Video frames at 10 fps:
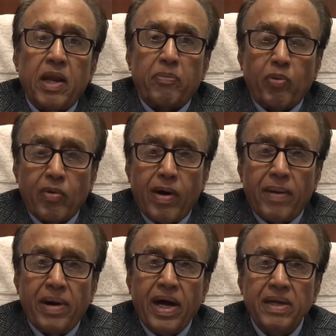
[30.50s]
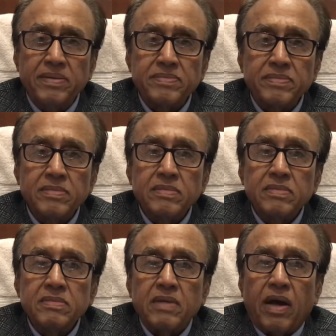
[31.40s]
At Pulwama,
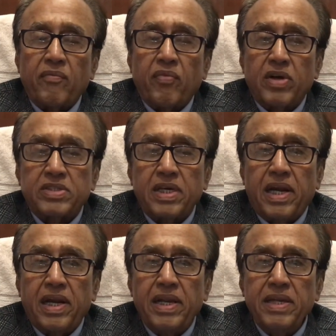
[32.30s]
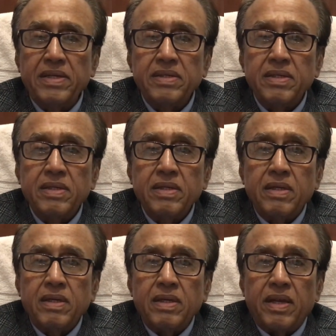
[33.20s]
unfortunately,
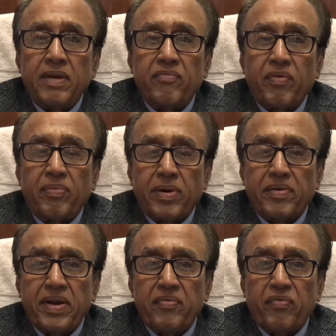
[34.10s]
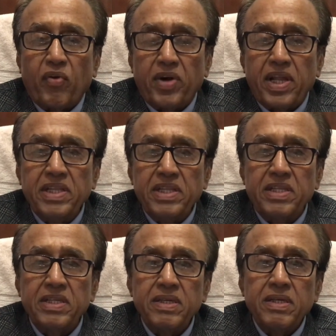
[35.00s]
in February
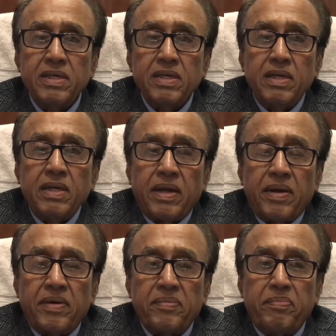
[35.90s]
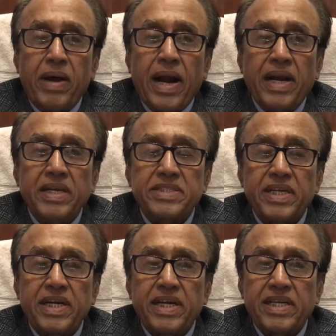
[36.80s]
14th, a bad
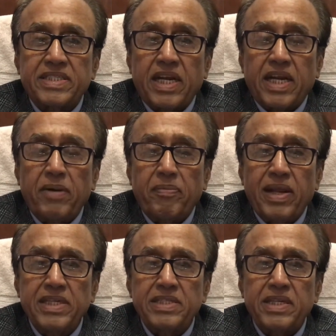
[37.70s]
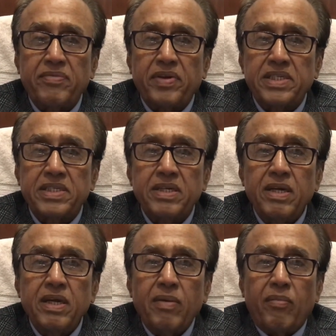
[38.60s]
incident has taken place in which
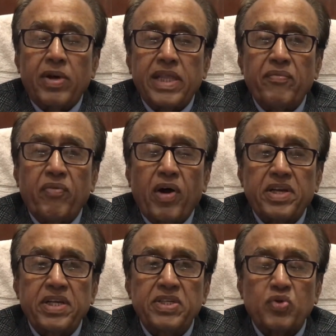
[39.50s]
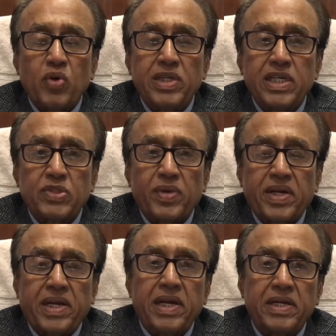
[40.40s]
more than 40 soldiers
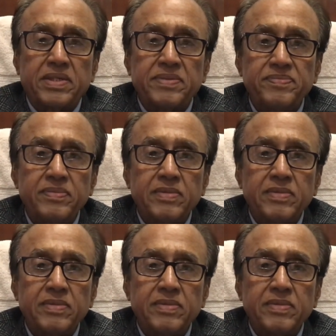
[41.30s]
were killed.